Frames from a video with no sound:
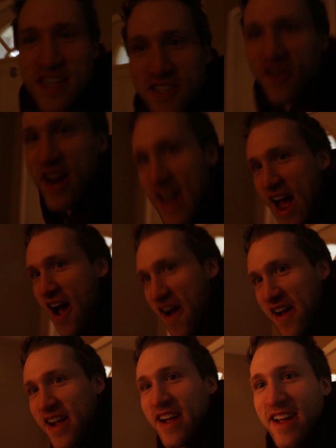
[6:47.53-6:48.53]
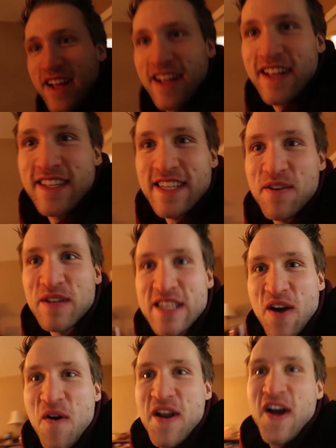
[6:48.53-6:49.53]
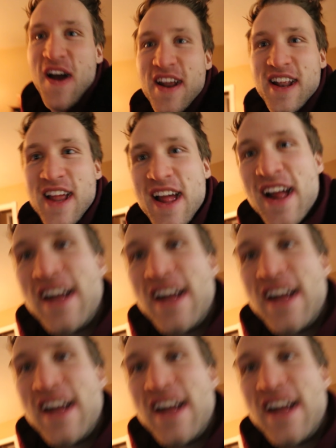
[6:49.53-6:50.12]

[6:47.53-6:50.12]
house right now. See what's going on.